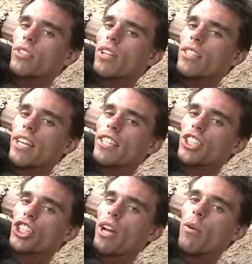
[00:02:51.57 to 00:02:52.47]
still not
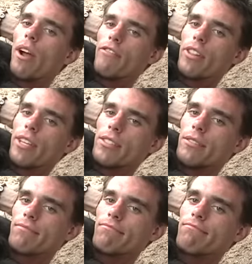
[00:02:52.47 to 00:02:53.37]
taking a shower after
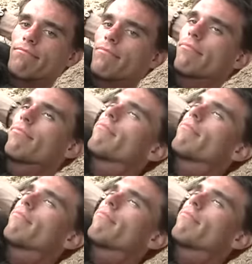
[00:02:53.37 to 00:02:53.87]
this. Break it down